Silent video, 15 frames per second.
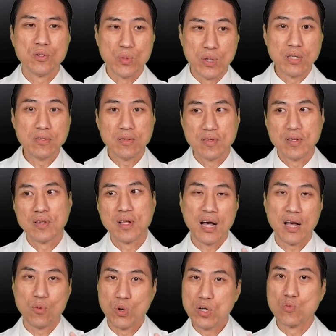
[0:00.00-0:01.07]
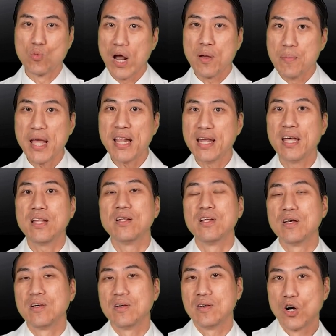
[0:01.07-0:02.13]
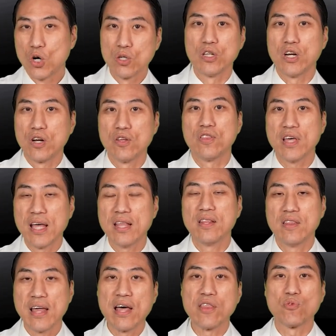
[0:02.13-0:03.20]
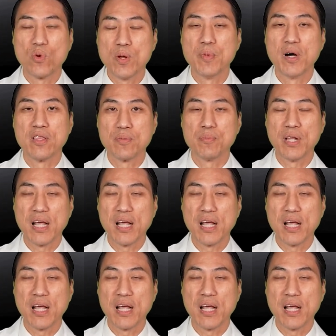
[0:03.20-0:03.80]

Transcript: Well, I wouldn't recommend it earlier than that 3-month